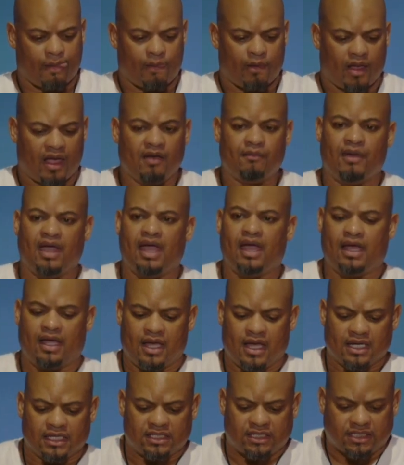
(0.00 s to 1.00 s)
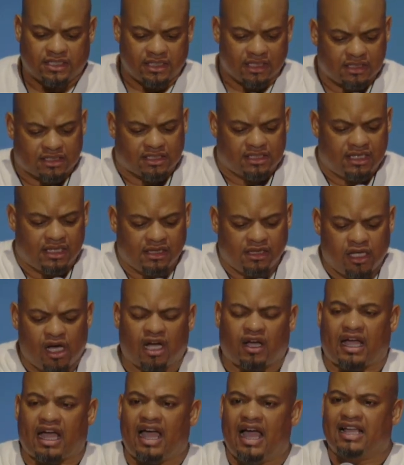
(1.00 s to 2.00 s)
Amen. look
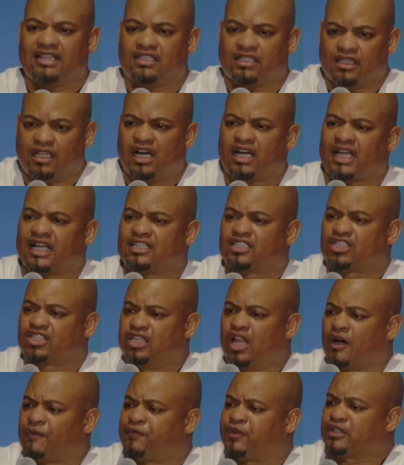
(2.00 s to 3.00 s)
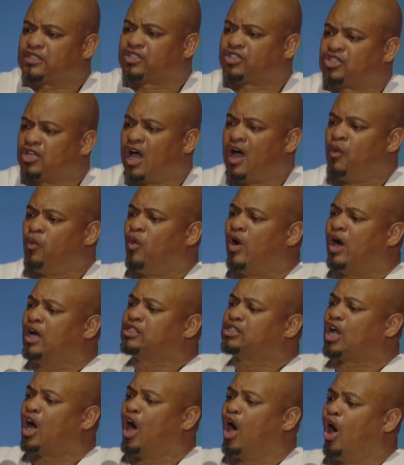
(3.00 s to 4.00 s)
at look at look for someone to
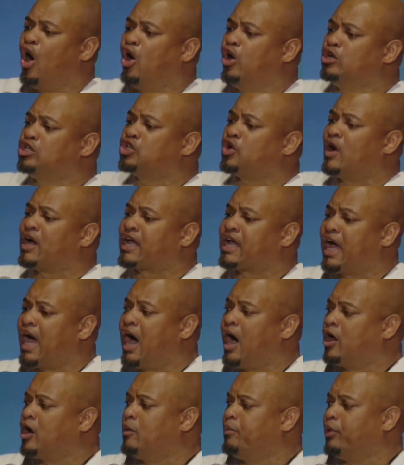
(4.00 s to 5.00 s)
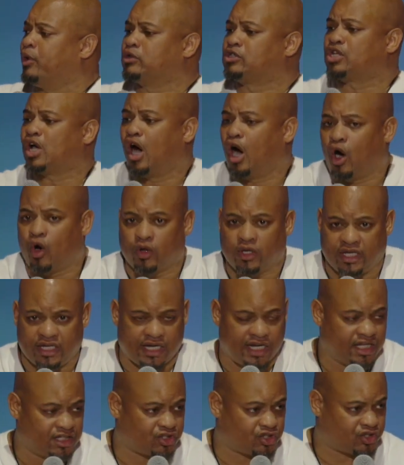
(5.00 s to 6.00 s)
hold you accountable to
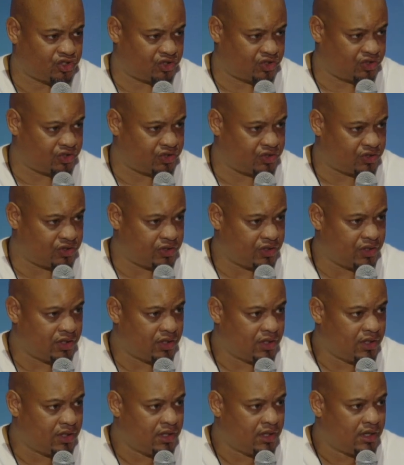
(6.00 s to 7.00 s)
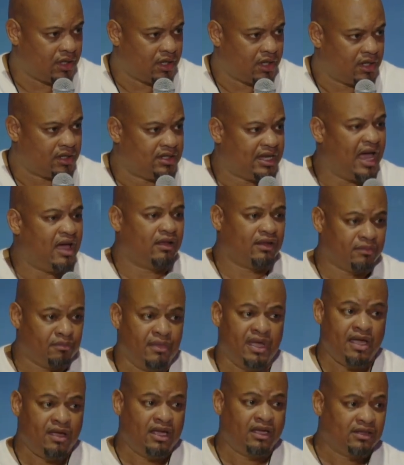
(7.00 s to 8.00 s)
holiness. That
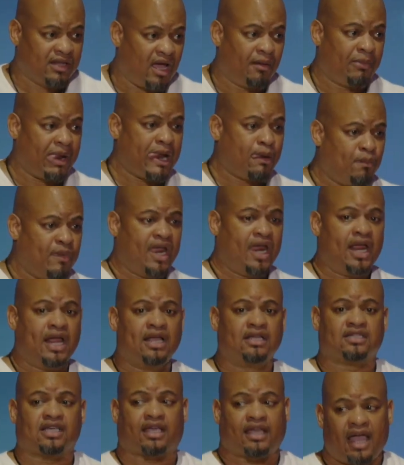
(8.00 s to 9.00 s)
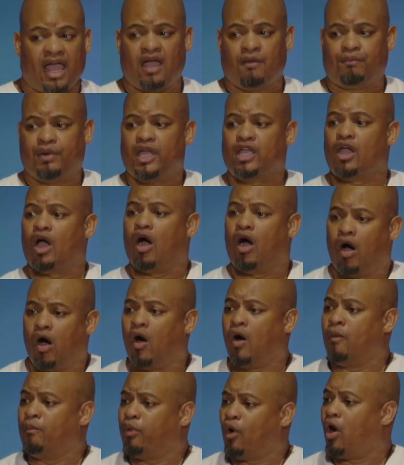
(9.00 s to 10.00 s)
mean that means it can't be your
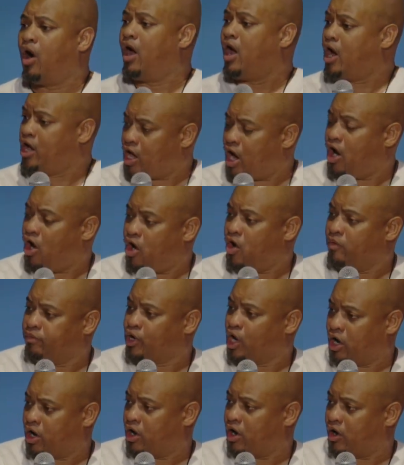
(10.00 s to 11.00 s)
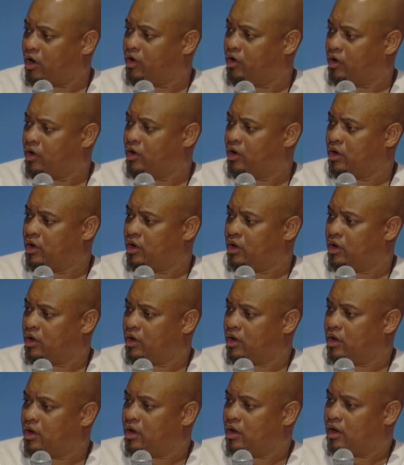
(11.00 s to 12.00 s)
homeboy or your homegirl.
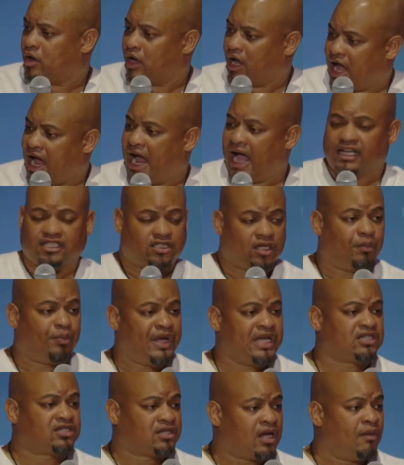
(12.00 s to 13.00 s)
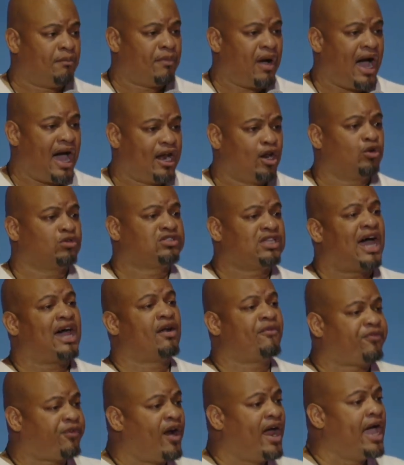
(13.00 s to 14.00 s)
It has to be somebody who's not
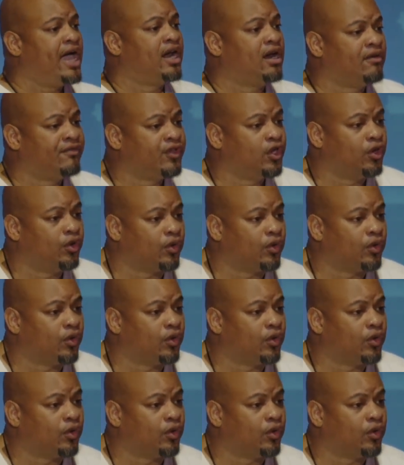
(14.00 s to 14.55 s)
afraid of you.